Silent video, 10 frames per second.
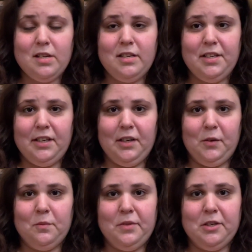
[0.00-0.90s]

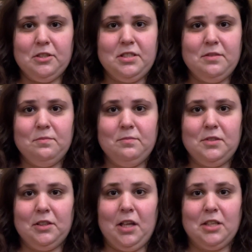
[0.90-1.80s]
there's
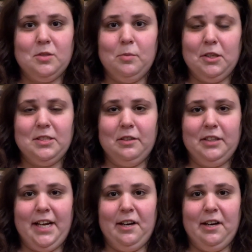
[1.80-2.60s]
lots of books out there,